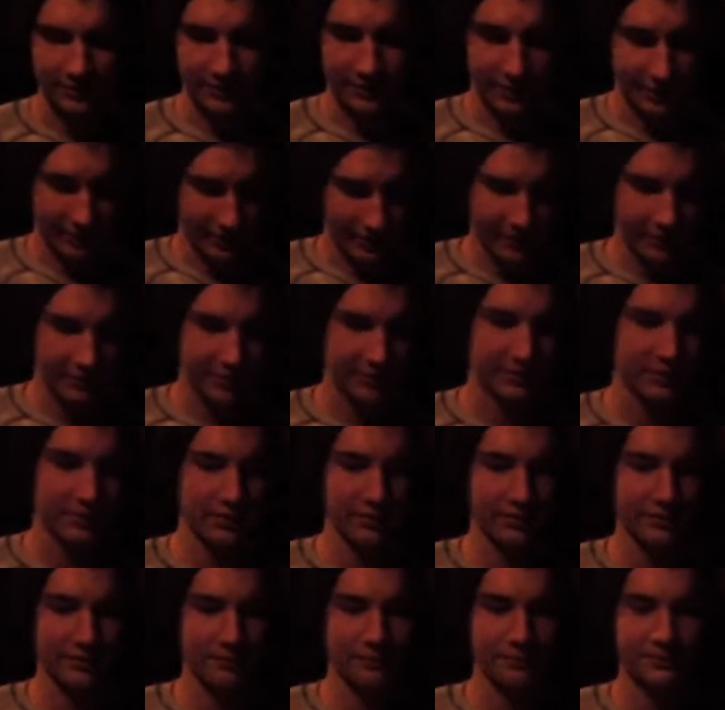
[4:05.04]
Now
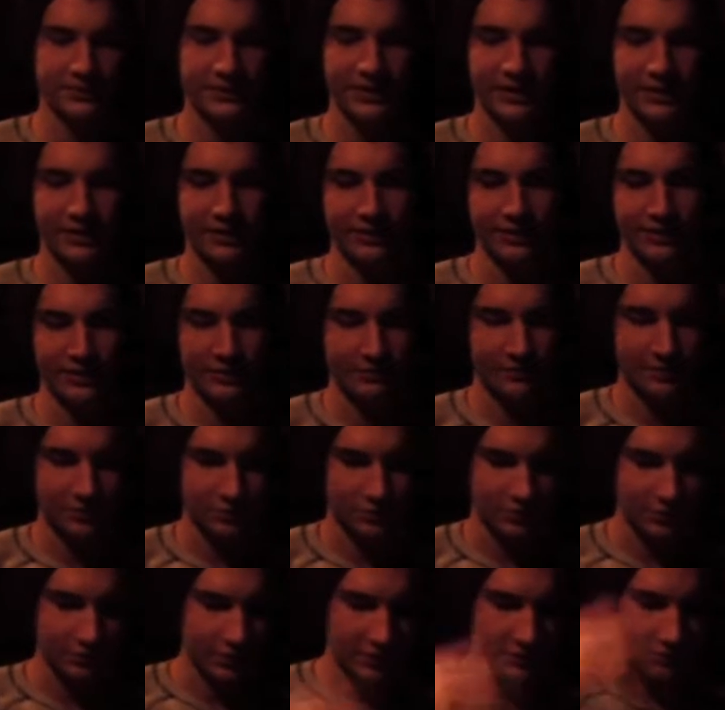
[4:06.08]
the second
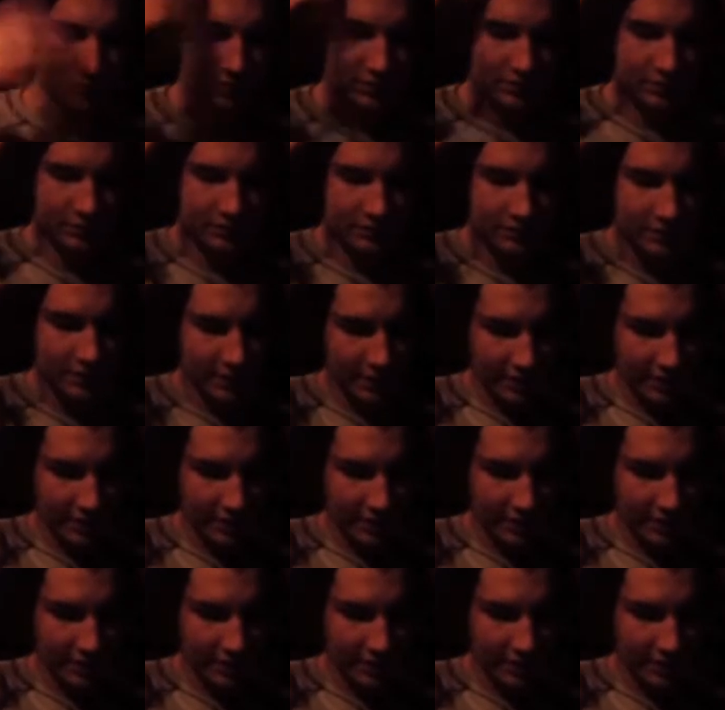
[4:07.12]
individual time trial.